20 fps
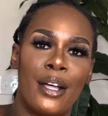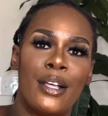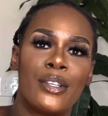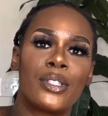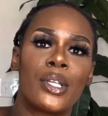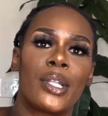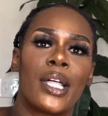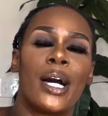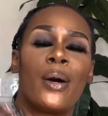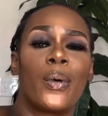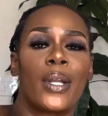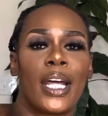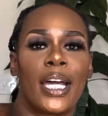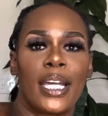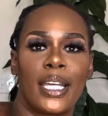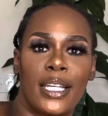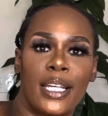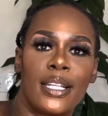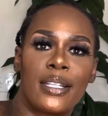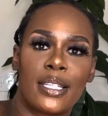so that when I
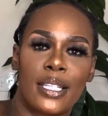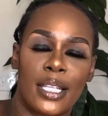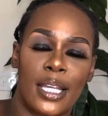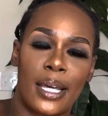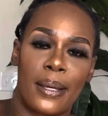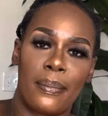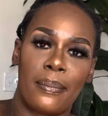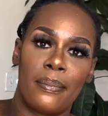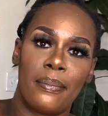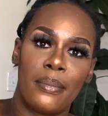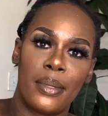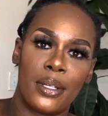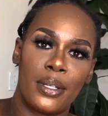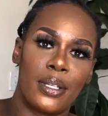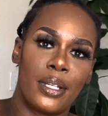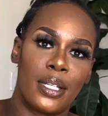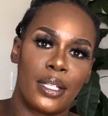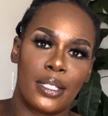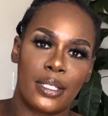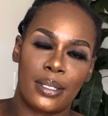get to that
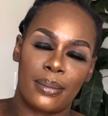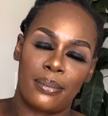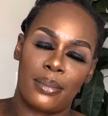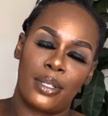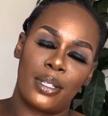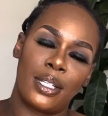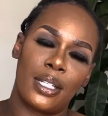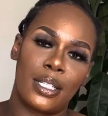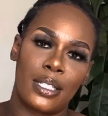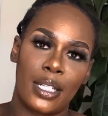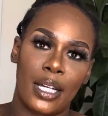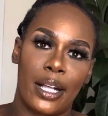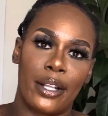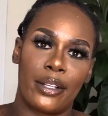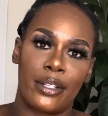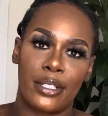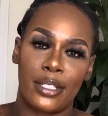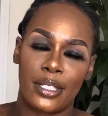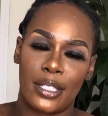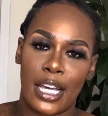millions and million
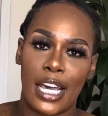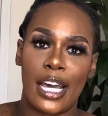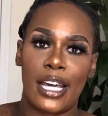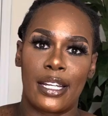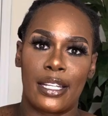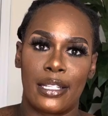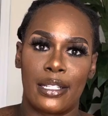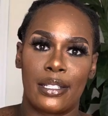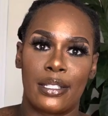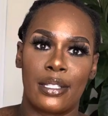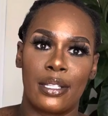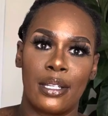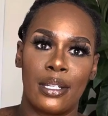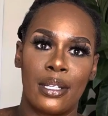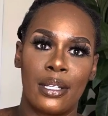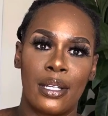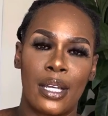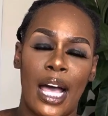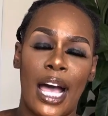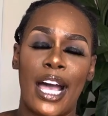dollar status,
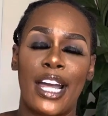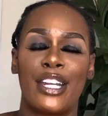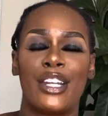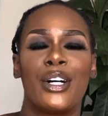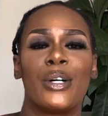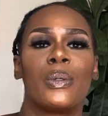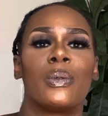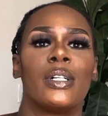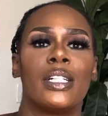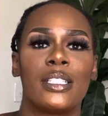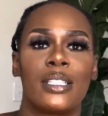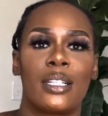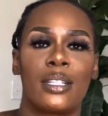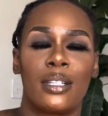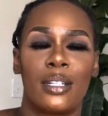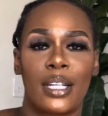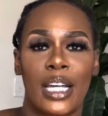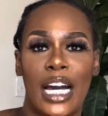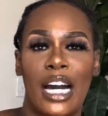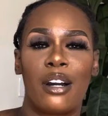I know what to
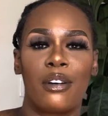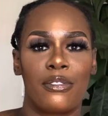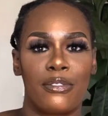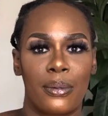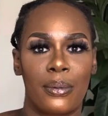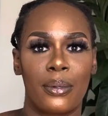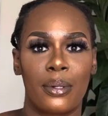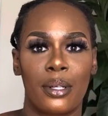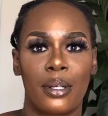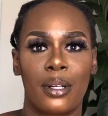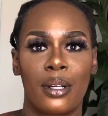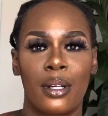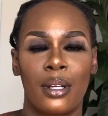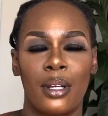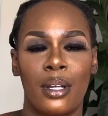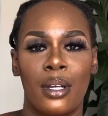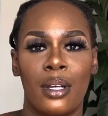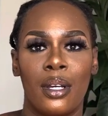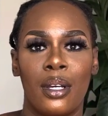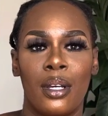look out for.
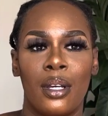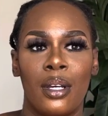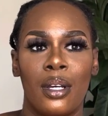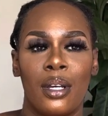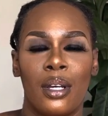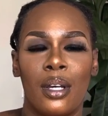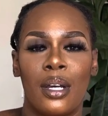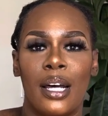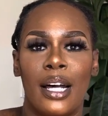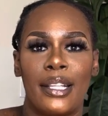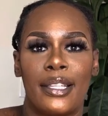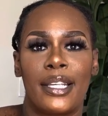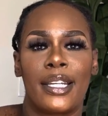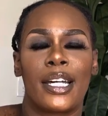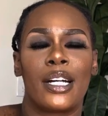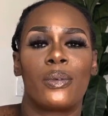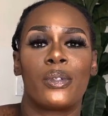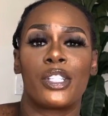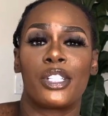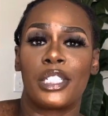I think
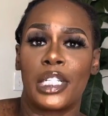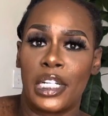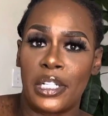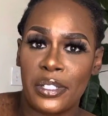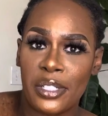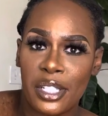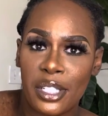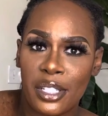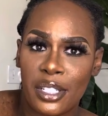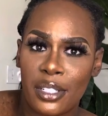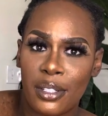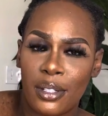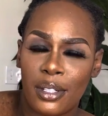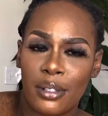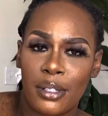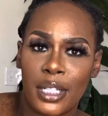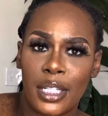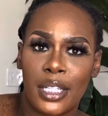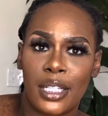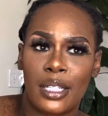I was sheltered
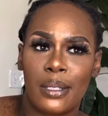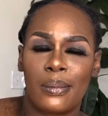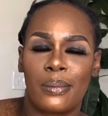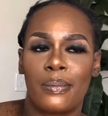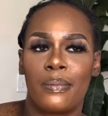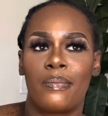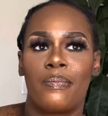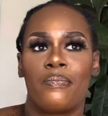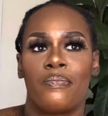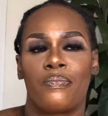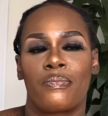growing up.